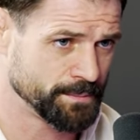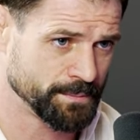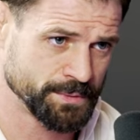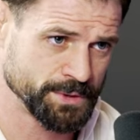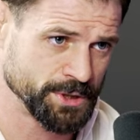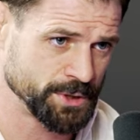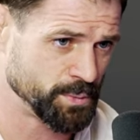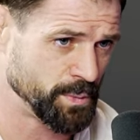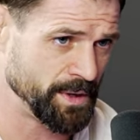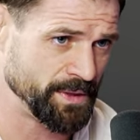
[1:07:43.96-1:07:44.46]

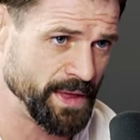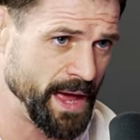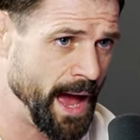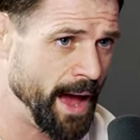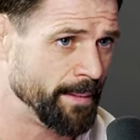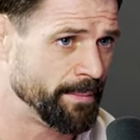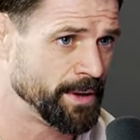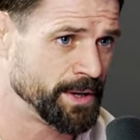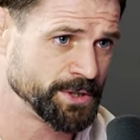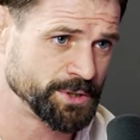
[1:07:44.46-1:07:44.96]
she's with
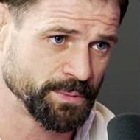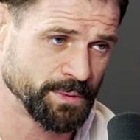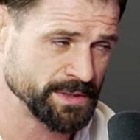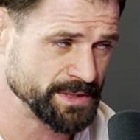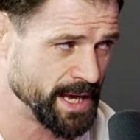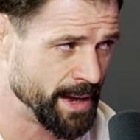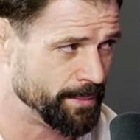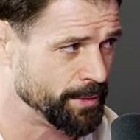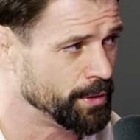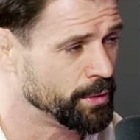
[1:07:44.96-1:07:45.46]
Abby. She
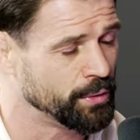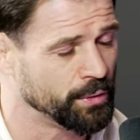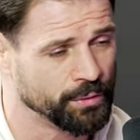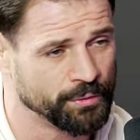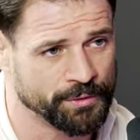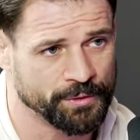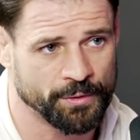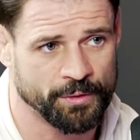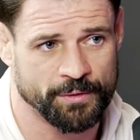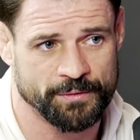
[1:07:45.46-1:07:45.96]
wants Abby to
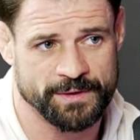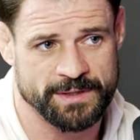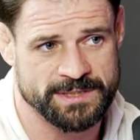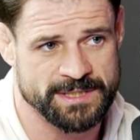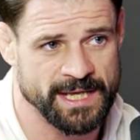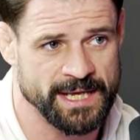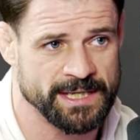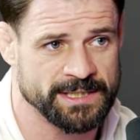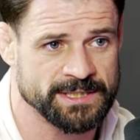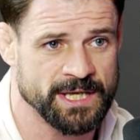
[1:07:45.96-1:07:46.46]
hold her, all these
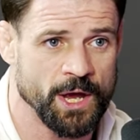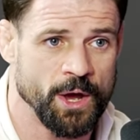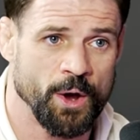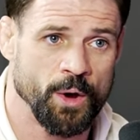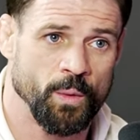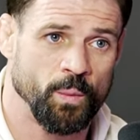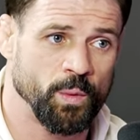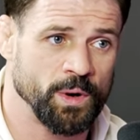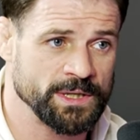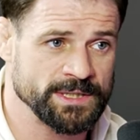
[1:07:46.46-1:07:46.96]
things.
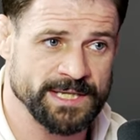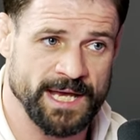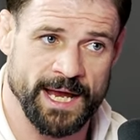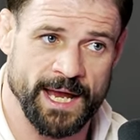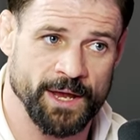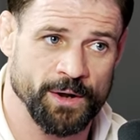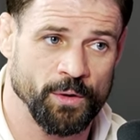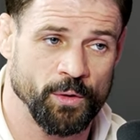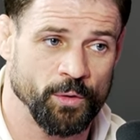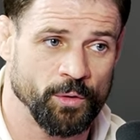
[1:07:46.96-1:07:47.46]
Once I
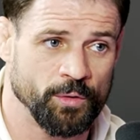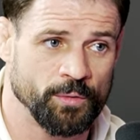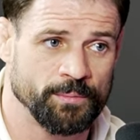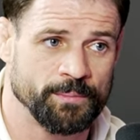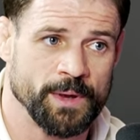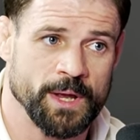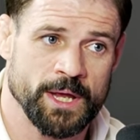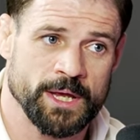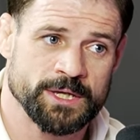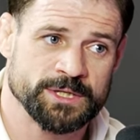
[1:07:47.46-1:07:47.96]
get
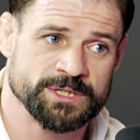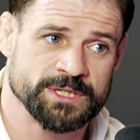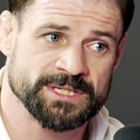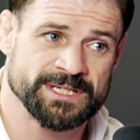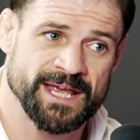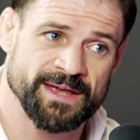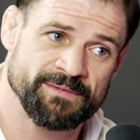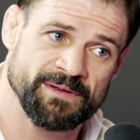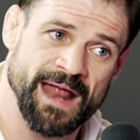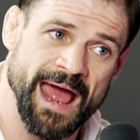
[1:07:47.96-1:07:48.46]
home,
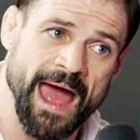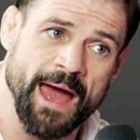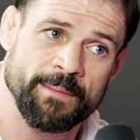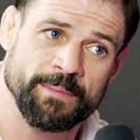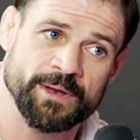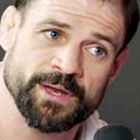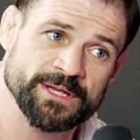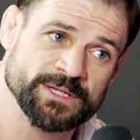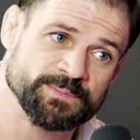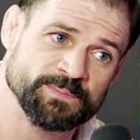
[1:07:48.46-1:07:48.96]
she's giving
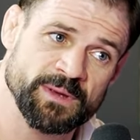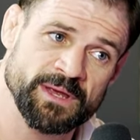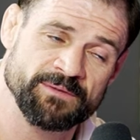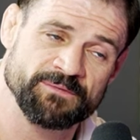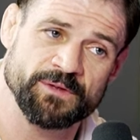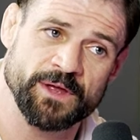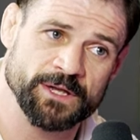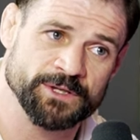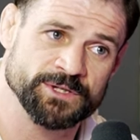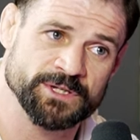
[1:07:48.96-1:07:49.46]
Abby this
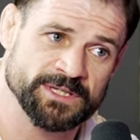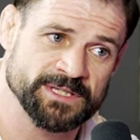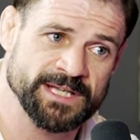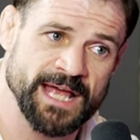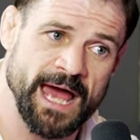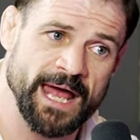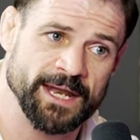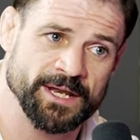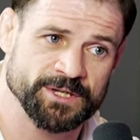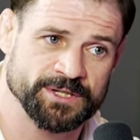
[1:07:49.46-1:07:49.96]
beef, like, just
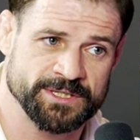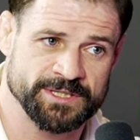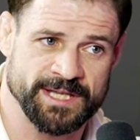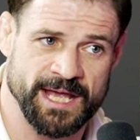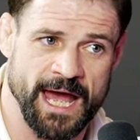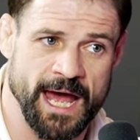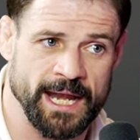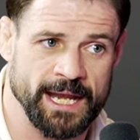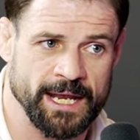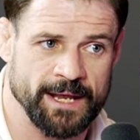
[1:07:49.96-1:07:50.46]
daddy, just
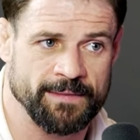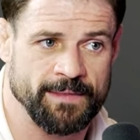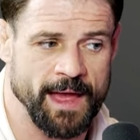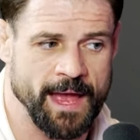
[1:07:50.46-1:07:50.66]
daddy. And,